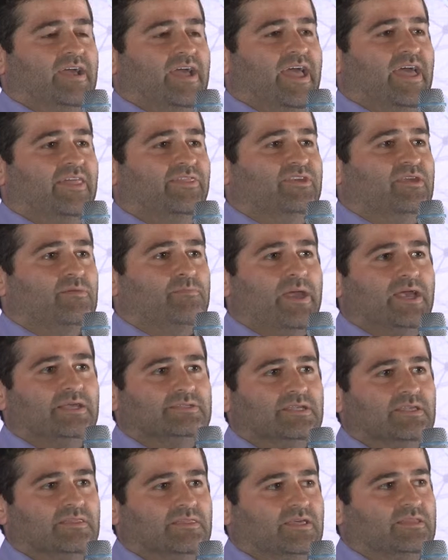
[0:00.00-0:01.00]
And the
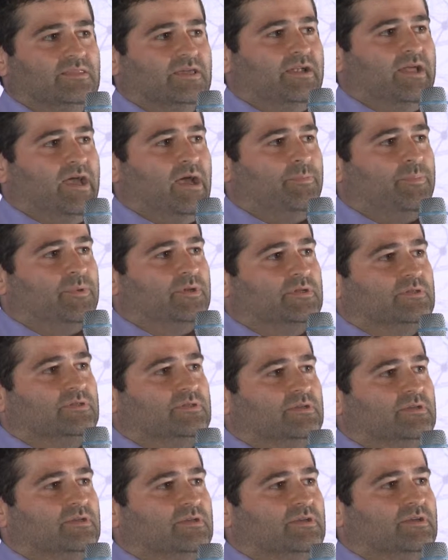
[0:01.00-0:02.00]
amazing thing that happened
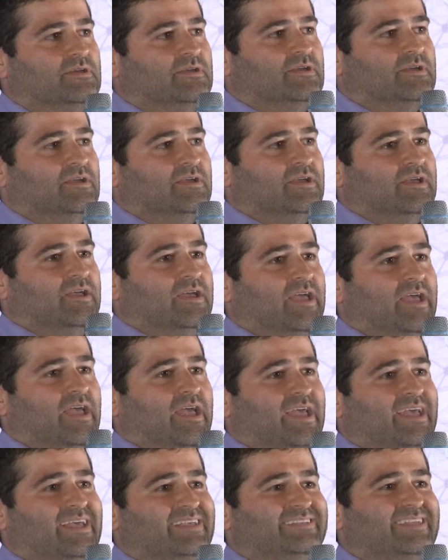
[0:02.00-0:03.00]

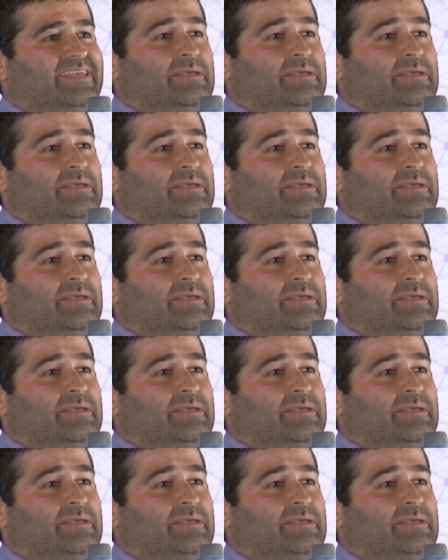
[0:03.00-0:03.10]
is